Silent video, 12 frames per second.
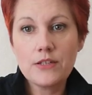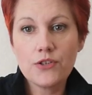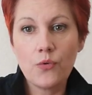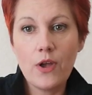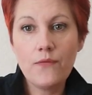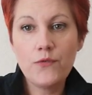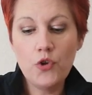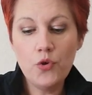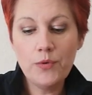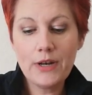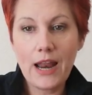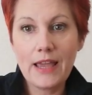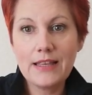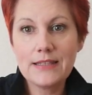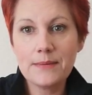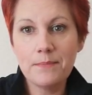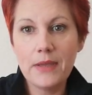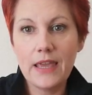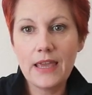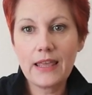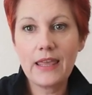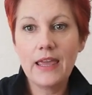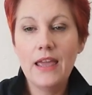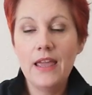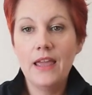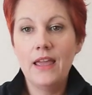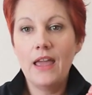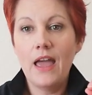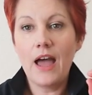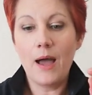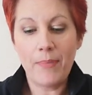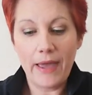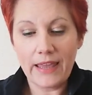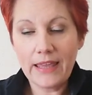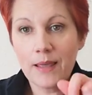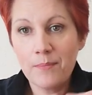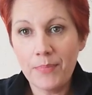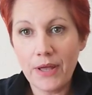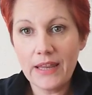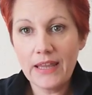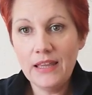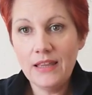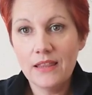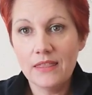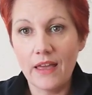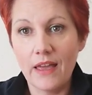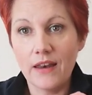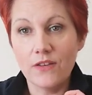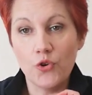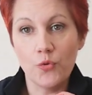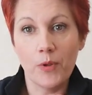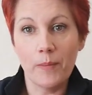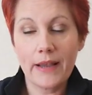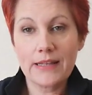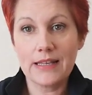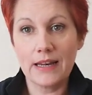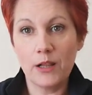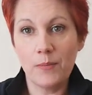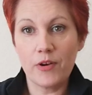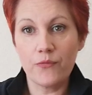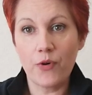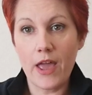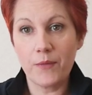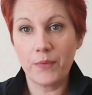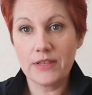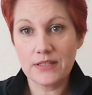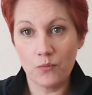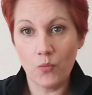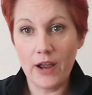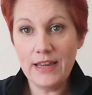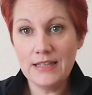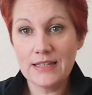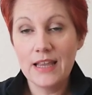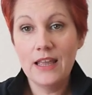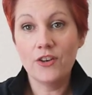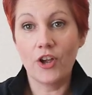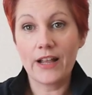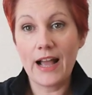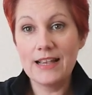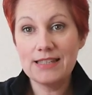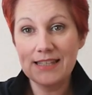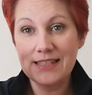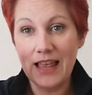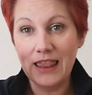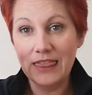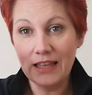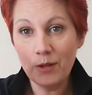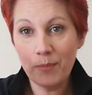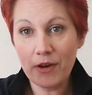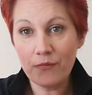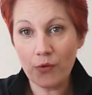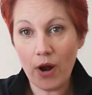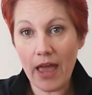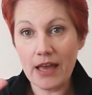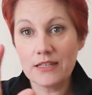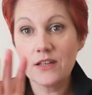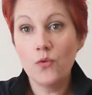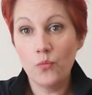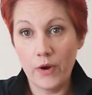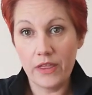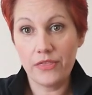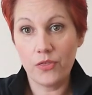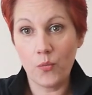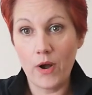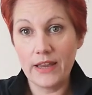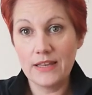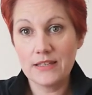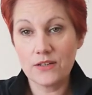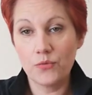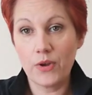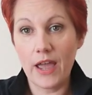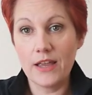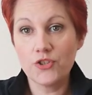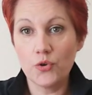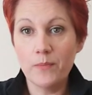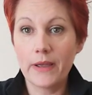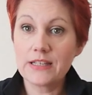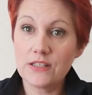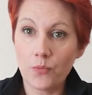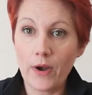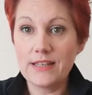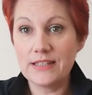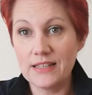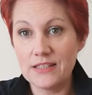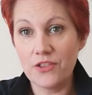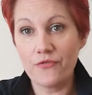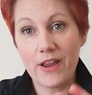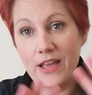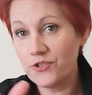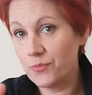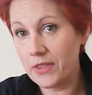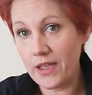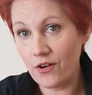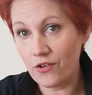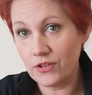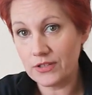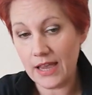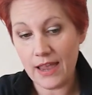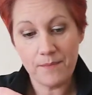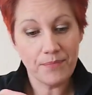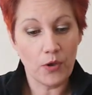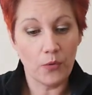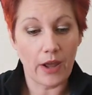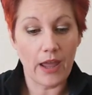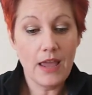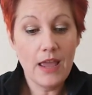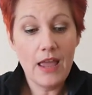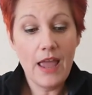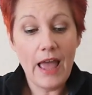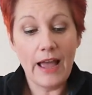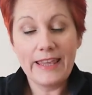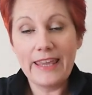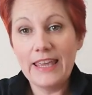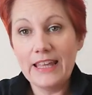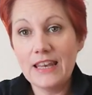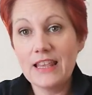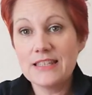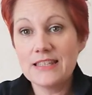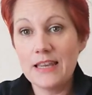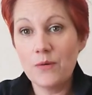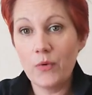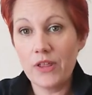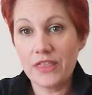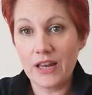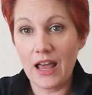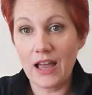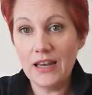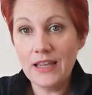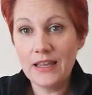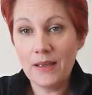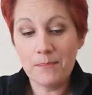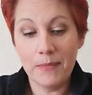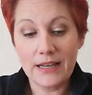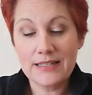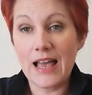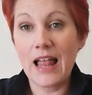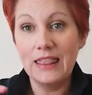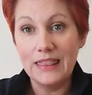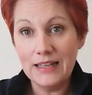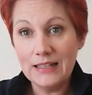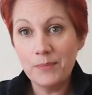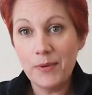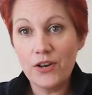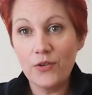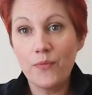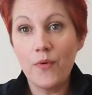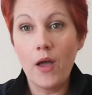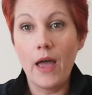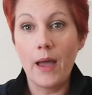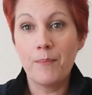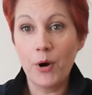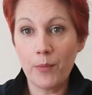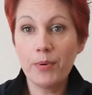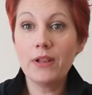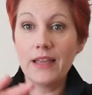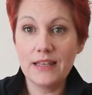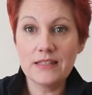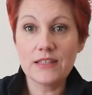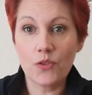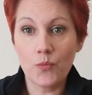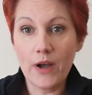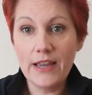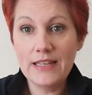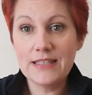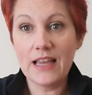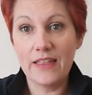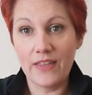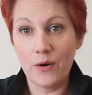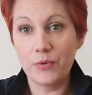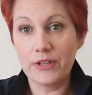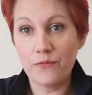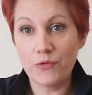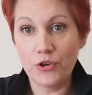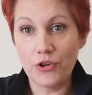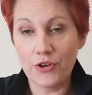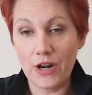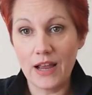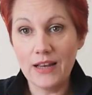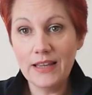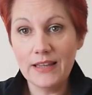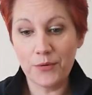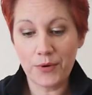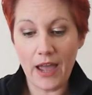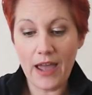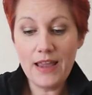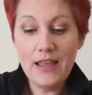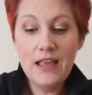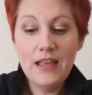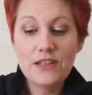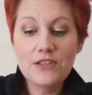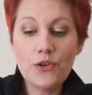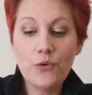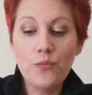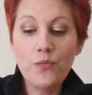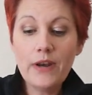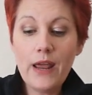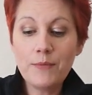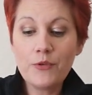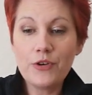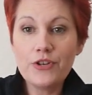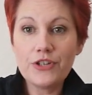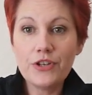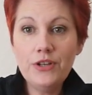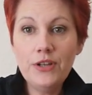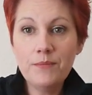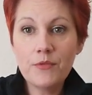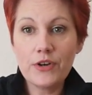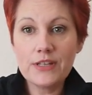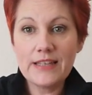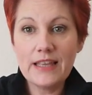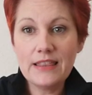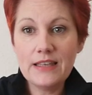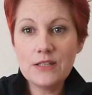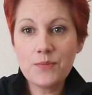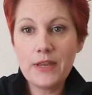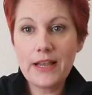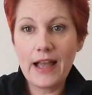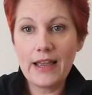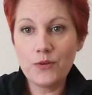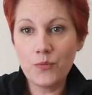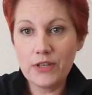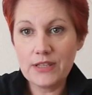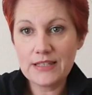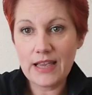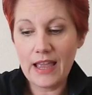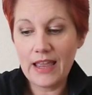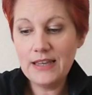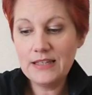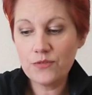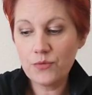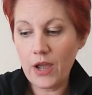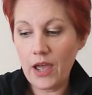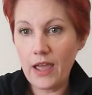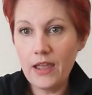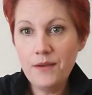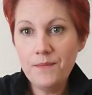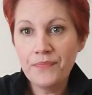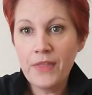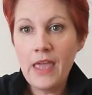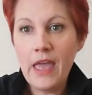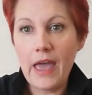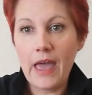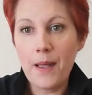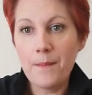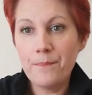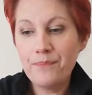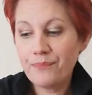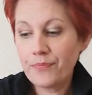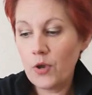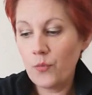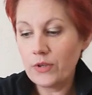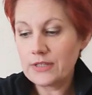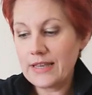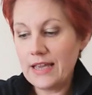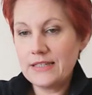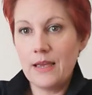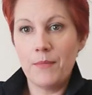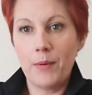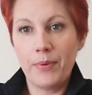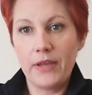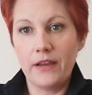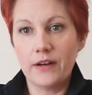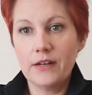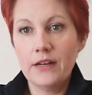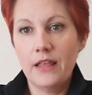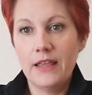So if you would like to make a pink bunny, then you will mix a little bit of red with some white. Now guys, it's a little bit of red with the white, okay? Don't mix the white into the red, you'll be there all day, okay? Again, same with the lilac, mix a little bit of purple into the white and that will give you your lilac, okay? So what I'm going to do, I'm going to set this wee guy to one side, okay? We'll set him up here.